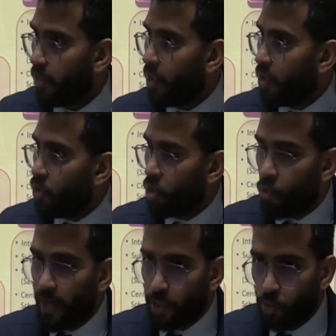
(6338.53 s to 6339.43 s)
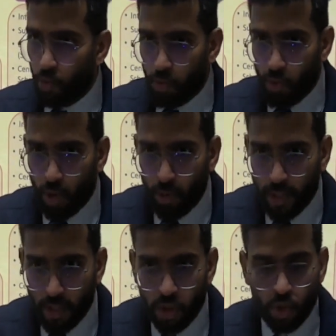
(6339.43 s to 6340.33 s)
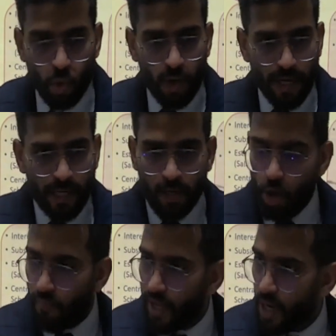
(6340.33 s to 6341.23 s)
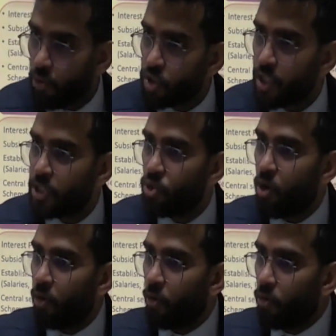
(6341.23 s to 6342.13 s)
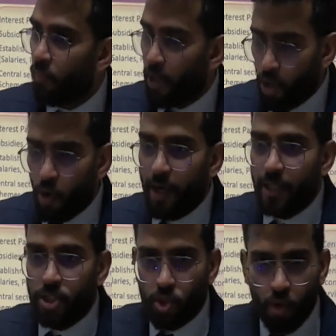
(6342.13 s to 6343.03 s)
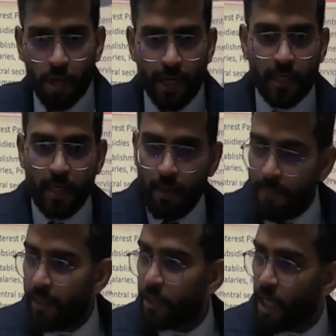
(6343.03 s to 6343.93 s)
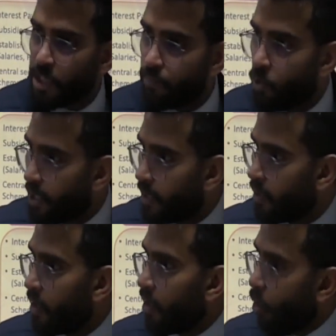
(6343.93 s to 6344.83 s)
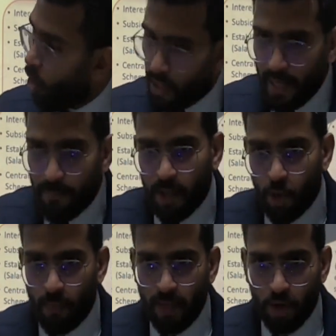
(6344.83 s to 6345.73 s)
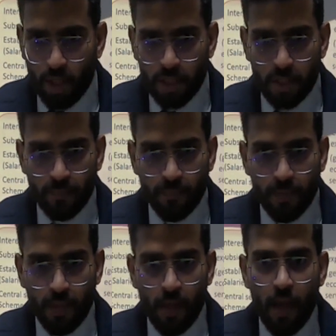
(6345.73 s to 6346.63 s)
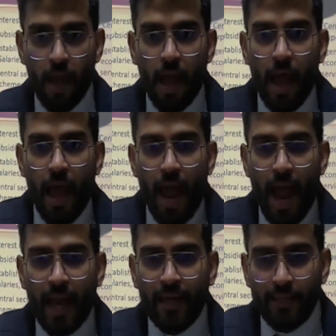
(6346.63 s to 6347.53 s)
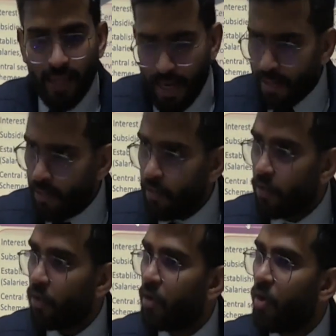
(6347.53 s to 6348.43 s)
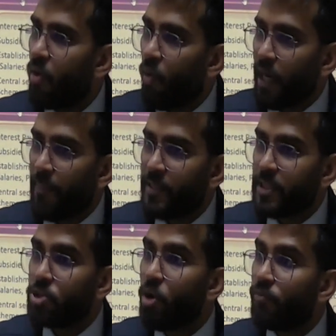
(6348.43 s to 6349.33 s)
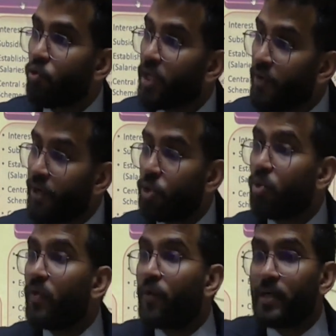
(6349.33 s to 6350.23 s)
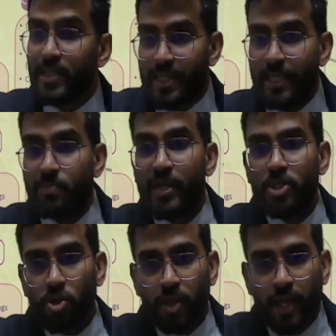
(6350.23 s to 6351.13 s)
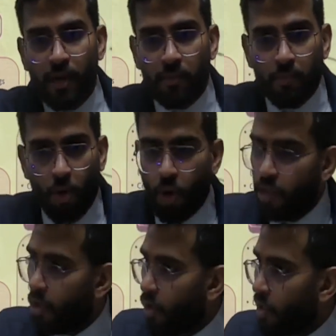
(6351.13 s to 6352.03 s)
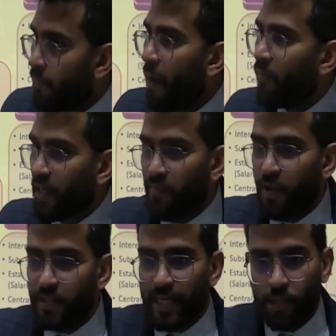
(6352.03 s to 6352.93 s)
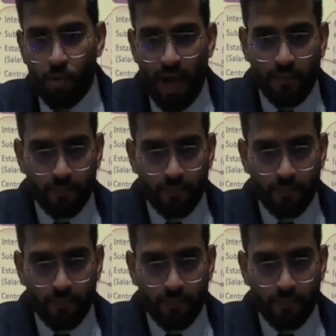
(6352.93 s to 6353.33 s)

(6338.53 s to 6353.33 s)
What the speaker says: You are going to store it in your warehouses, you are going to procure it, store it, keep it, transport it, all that procurement cost. And then what happens is you have to give it to different states based on their all the poverty figures that you have.